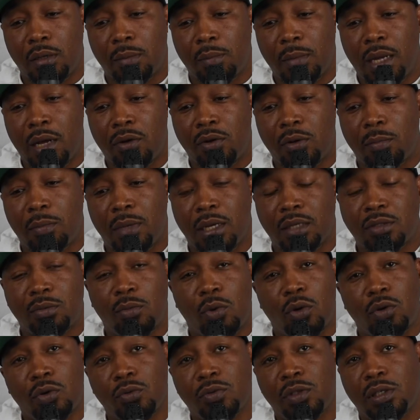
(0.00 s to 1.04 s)
Malcolm X,
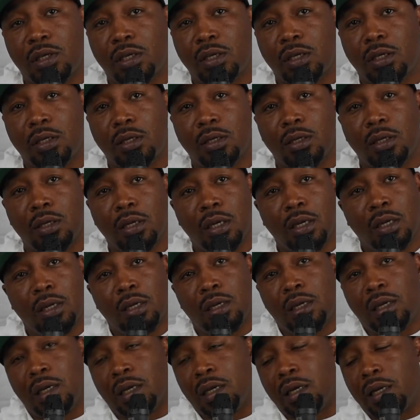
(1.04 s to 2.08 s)
Martin Luther King,
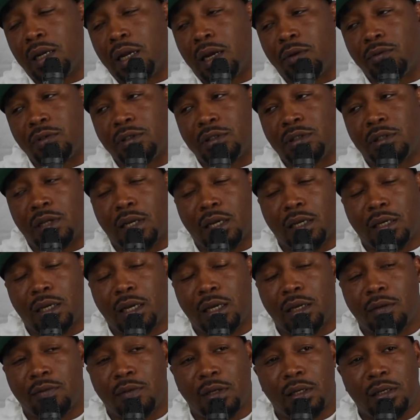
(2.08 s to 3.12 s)
and I was just like,
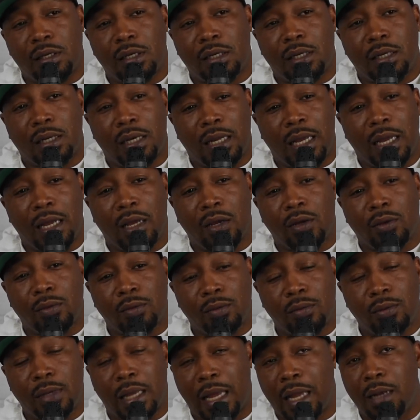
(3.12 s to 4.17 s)
hey, if they're looking
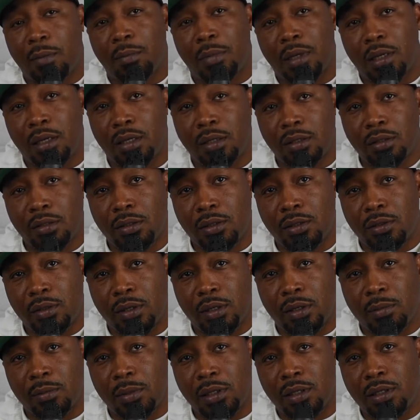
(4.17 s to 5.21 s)
down at me, you know
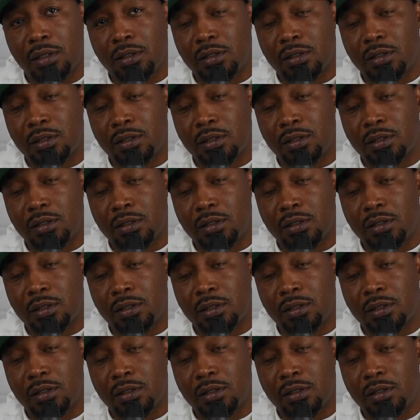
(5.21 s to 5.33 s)
what I mean?